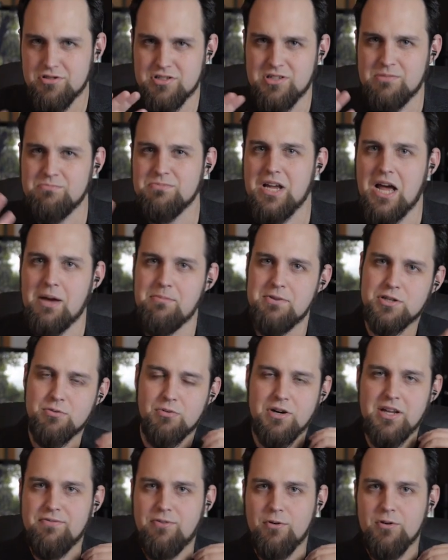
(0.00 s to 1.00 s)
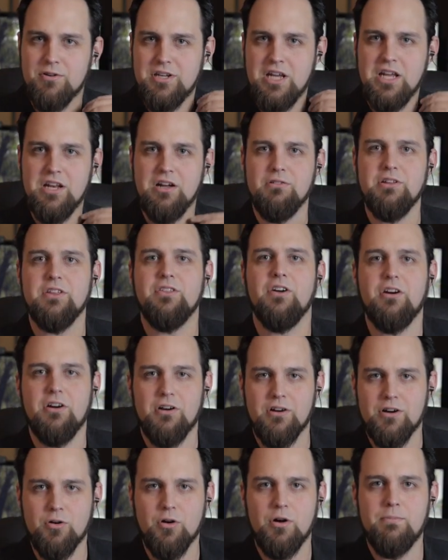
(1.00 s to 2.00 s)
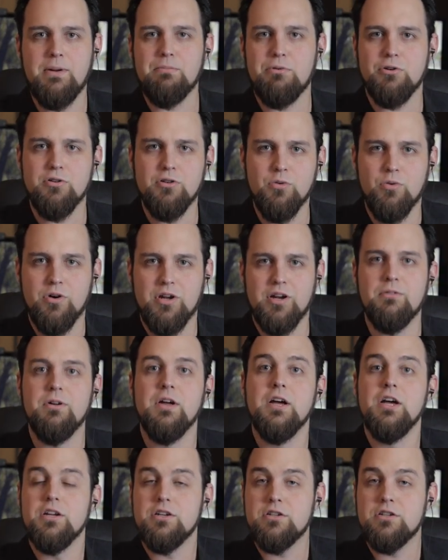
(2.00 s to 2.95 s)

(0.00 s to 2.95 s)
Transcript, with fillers: sometime in twenty fourteen. Only the hardcore people who want to,